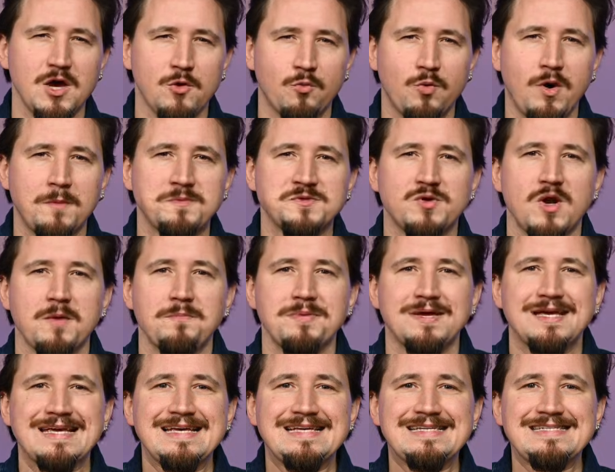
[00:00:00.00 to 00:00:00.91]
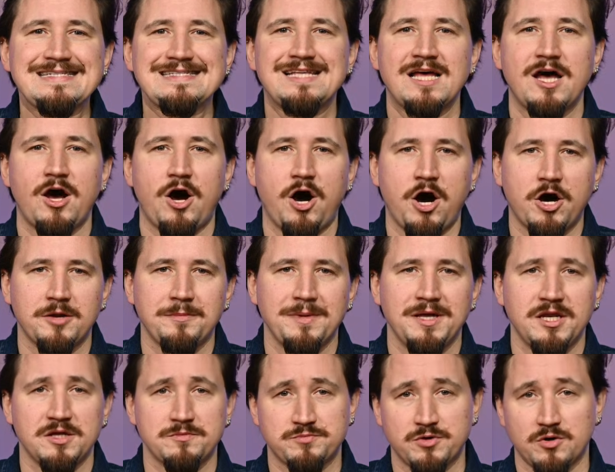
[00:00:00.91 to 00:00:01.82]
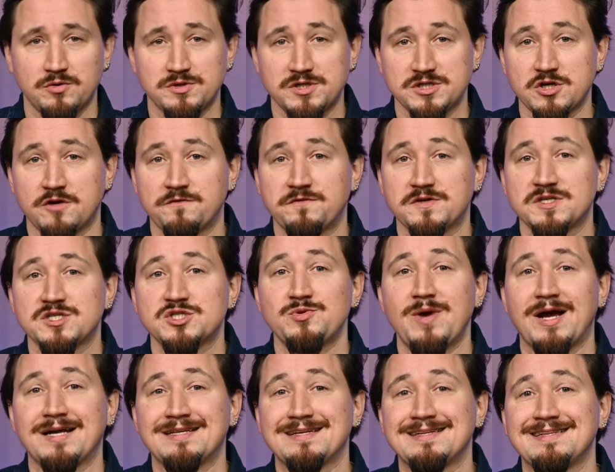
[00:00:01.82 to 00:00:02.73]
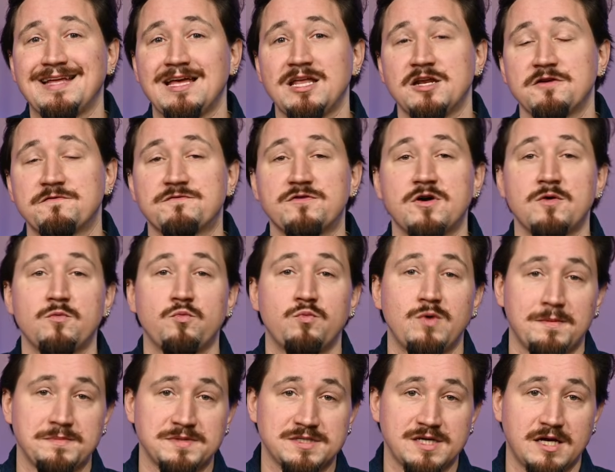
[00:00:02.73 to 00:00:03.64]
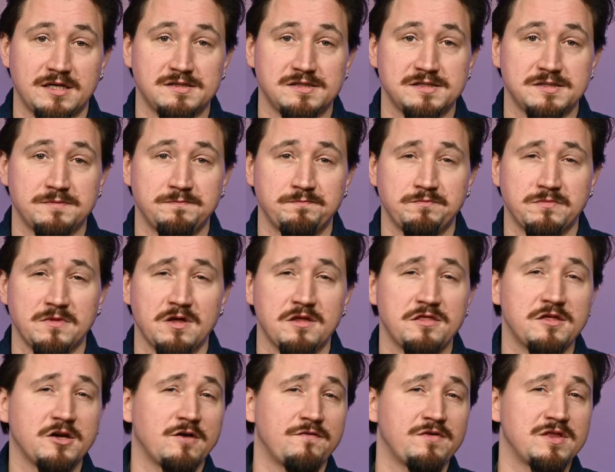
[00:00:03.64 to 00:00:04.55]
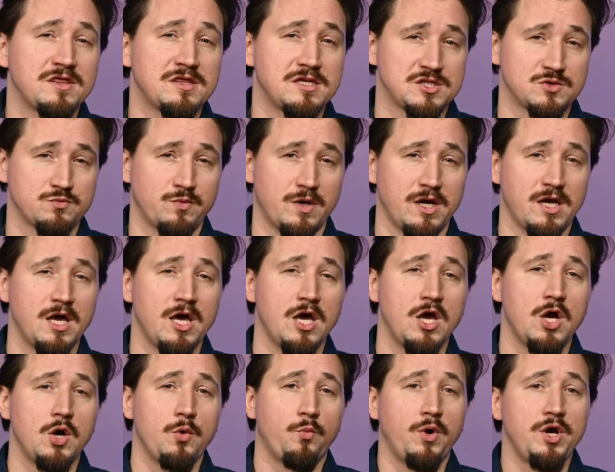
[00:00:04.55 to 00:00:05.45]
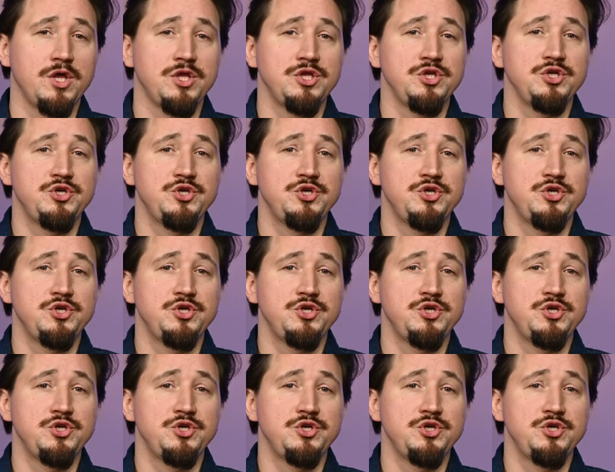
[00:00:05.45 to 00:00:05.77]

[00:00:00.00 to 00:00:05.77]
Web scraping is the automated process of extracting data from websites. Think of it this way: when